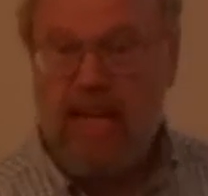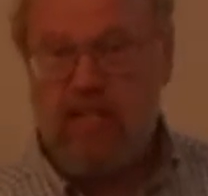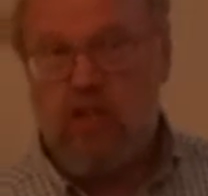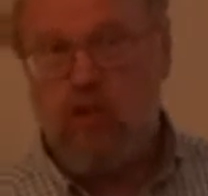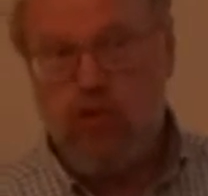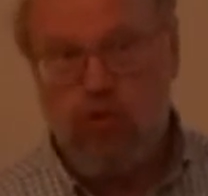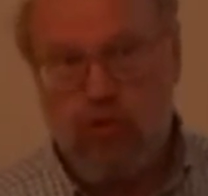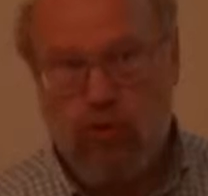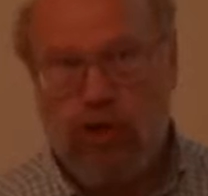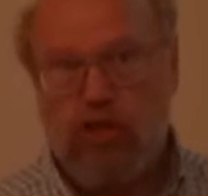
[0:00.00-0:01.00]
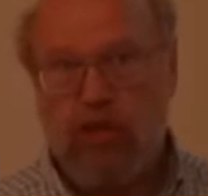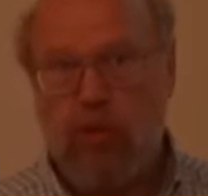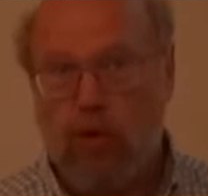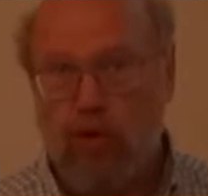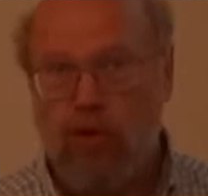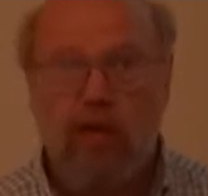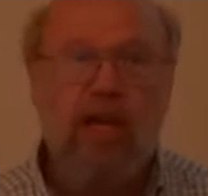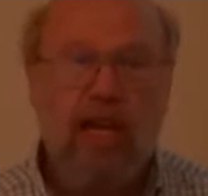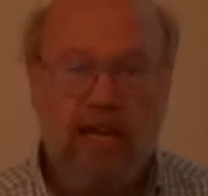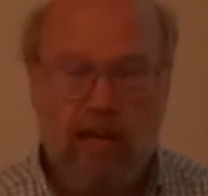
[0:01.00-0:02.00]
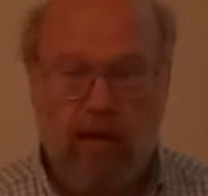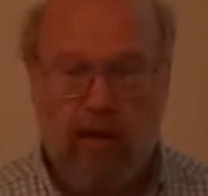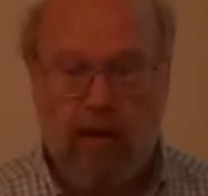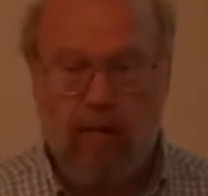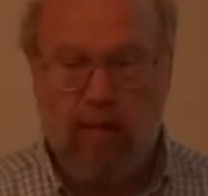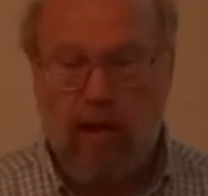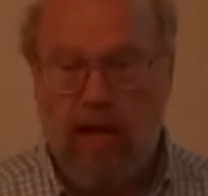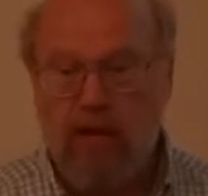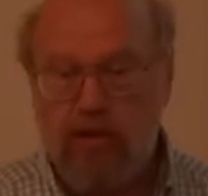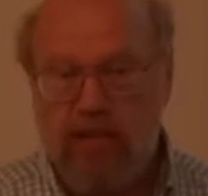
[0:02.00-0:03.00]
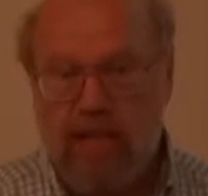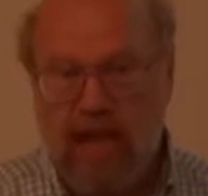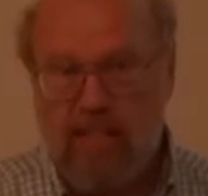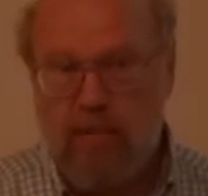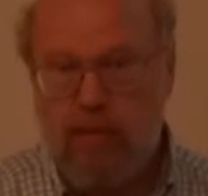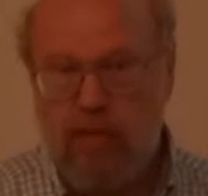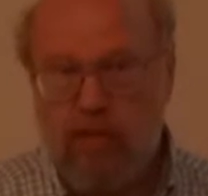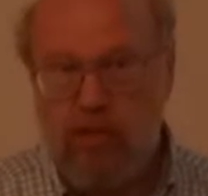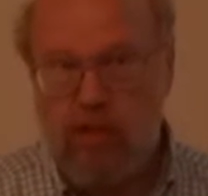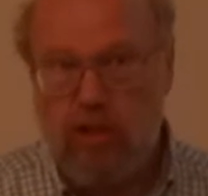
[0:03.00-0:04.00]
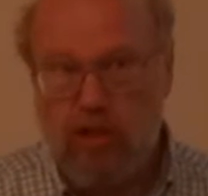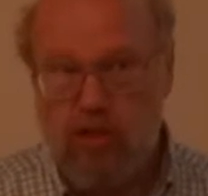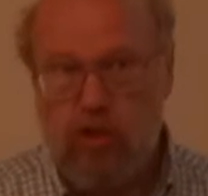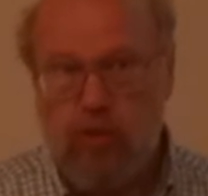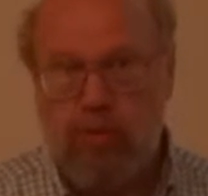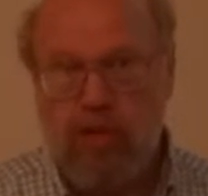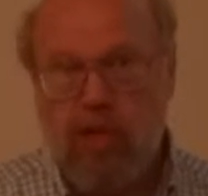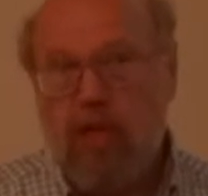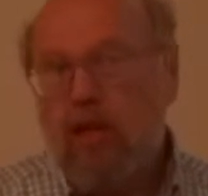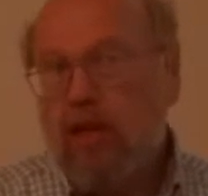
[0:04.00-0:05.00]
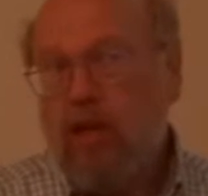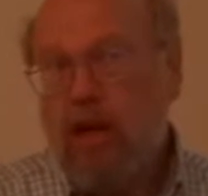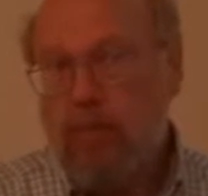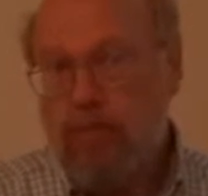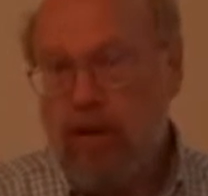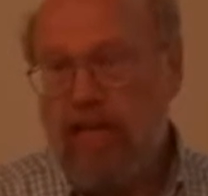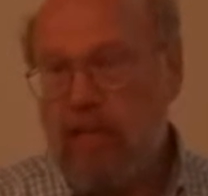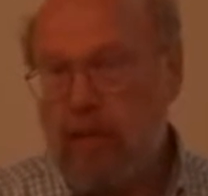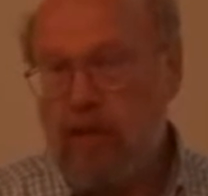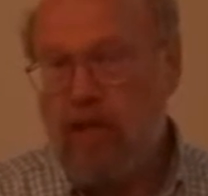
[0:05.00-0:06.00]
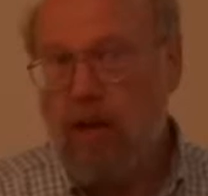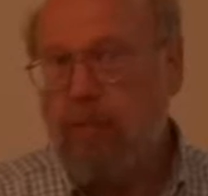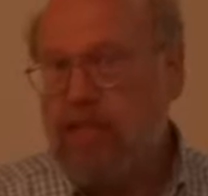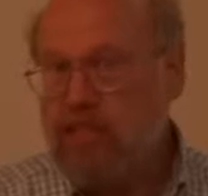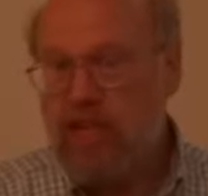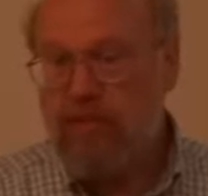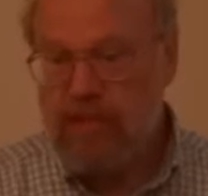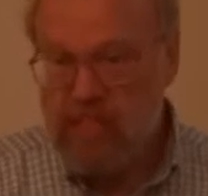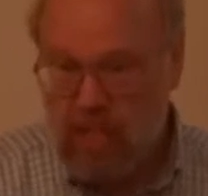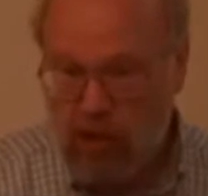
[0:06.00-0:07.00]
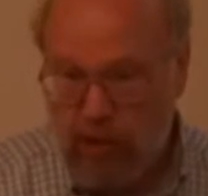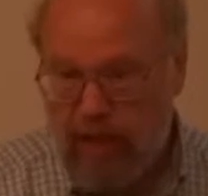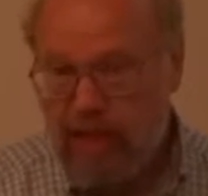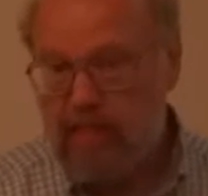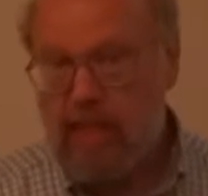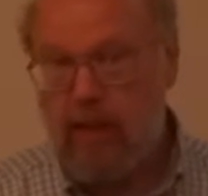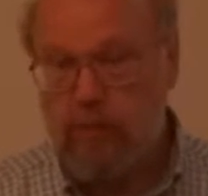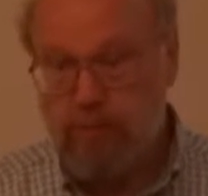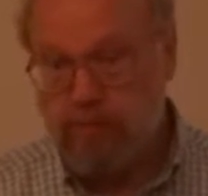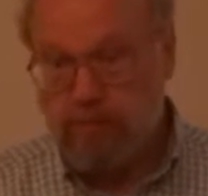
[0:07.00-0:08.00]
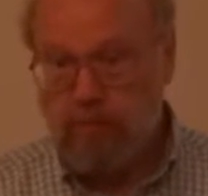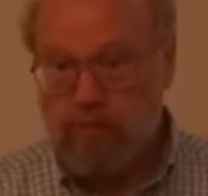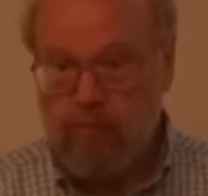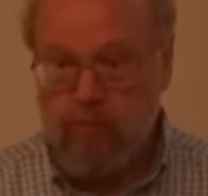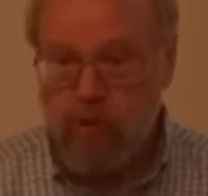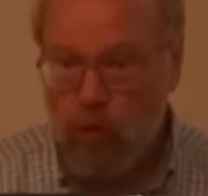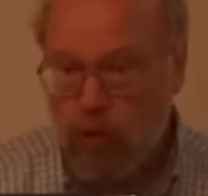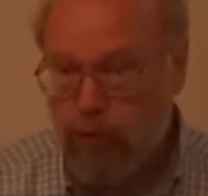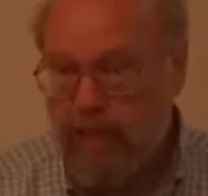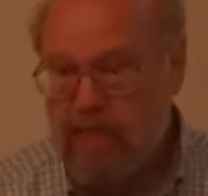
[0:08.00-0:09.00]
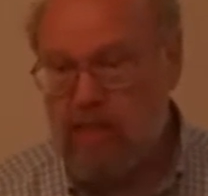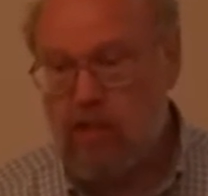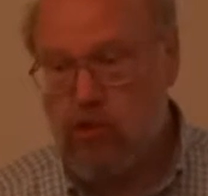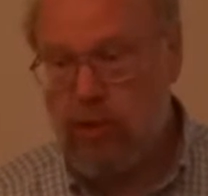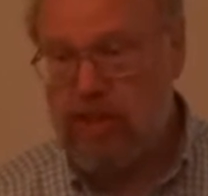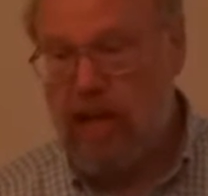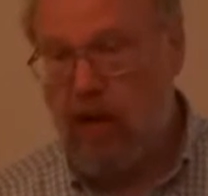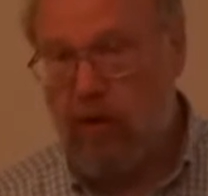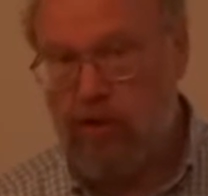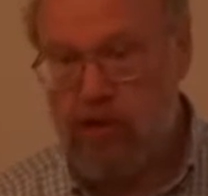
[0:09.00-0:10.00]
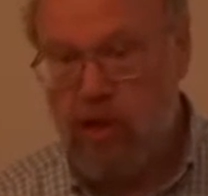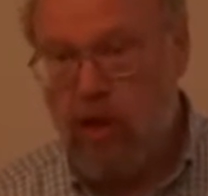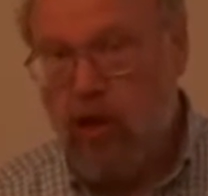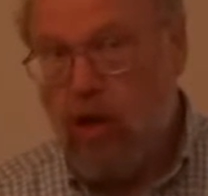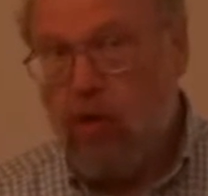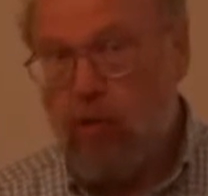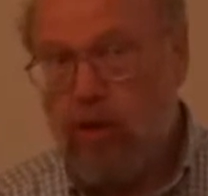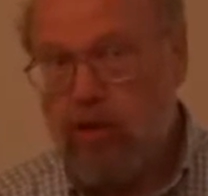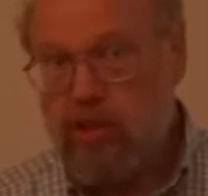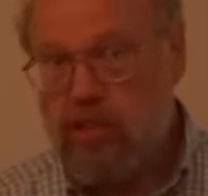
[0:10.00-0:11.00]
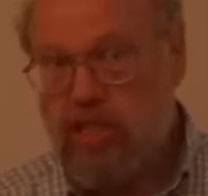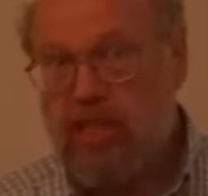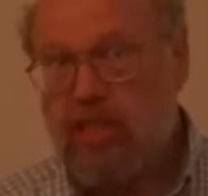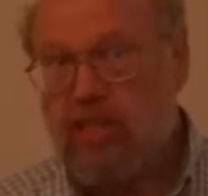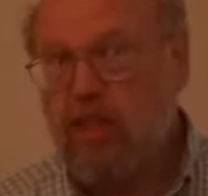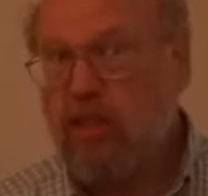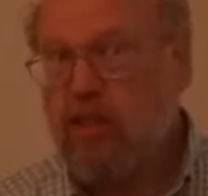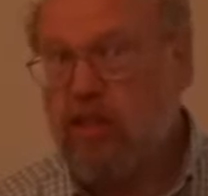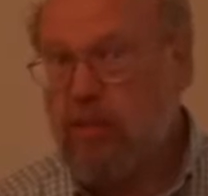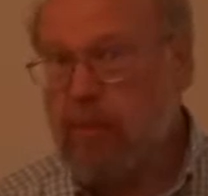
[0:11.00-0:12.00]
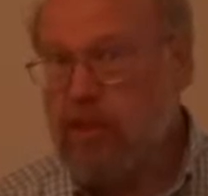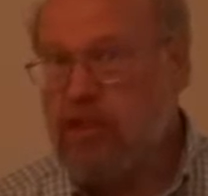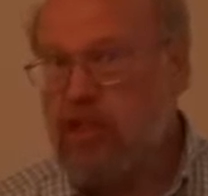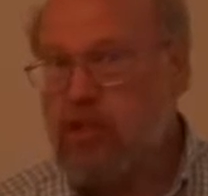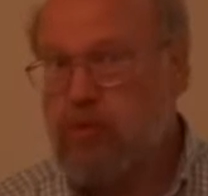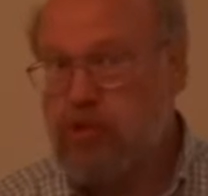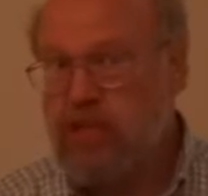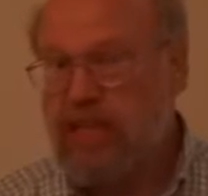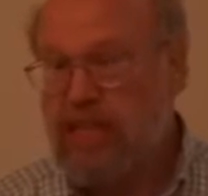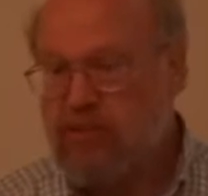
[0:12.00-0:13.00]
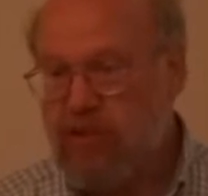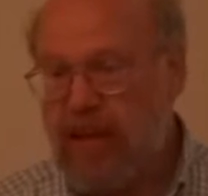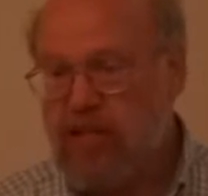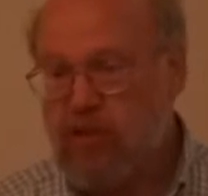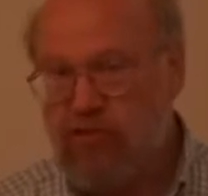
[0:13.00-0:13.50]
has to do crushing work it, uh, energy has to be uh, consumed uh, breaking the building up instead of accelerating it down. When we get to the Twin Towers, we'll see that the, the demolition is proceeding as faster,